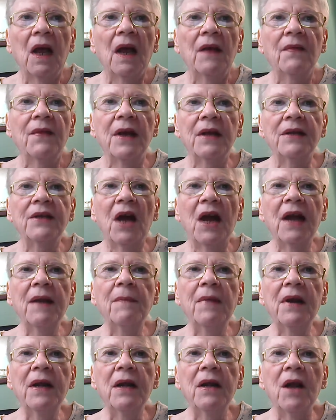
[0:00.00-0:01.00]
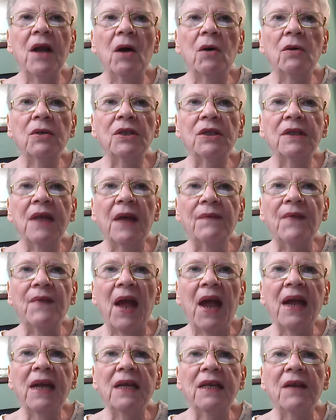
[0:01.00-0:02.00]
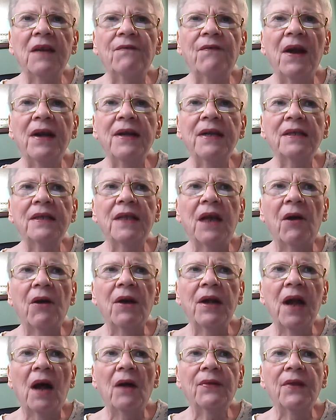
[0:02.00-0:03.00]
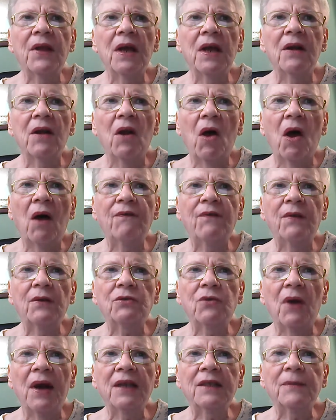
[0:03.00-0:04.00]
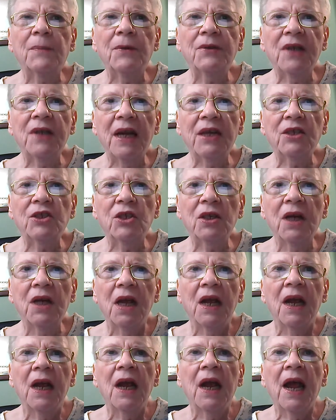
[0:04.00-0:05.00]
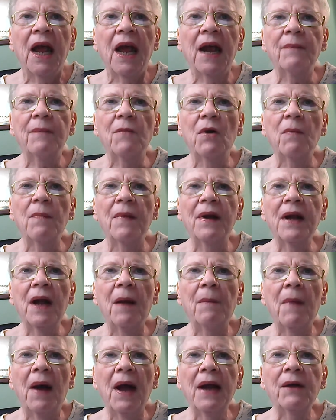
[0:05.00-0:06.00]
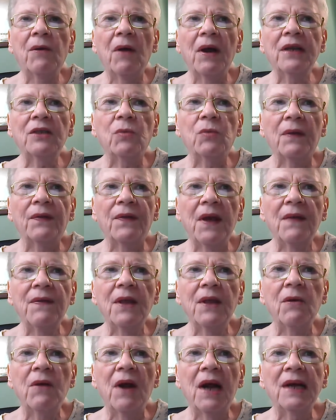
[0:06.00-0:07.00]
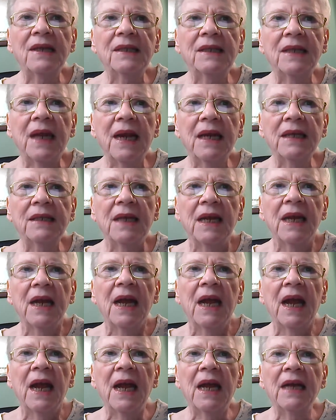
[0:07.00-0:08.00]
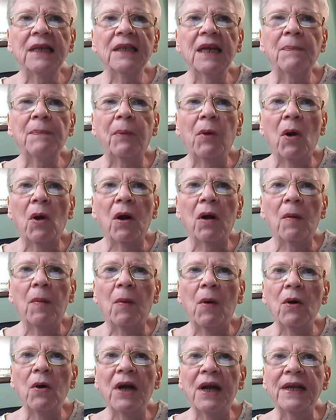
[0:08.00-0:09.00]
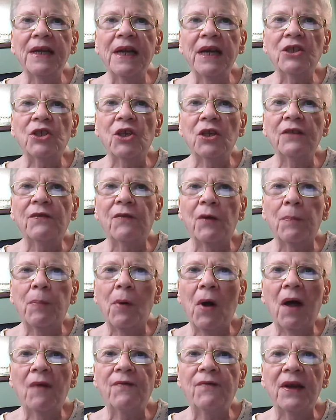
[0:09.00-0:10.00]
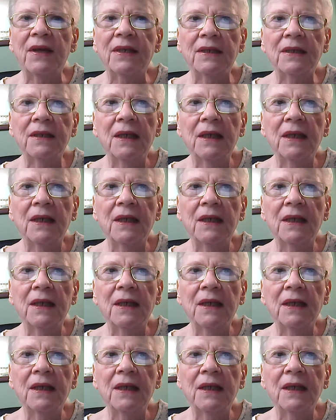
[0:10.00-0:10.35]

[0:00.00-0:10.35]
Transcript: The indictment notes that the 8 defendants carried out the unlawful transportation and movement of migrants within the United States in deplorable conditions for profit.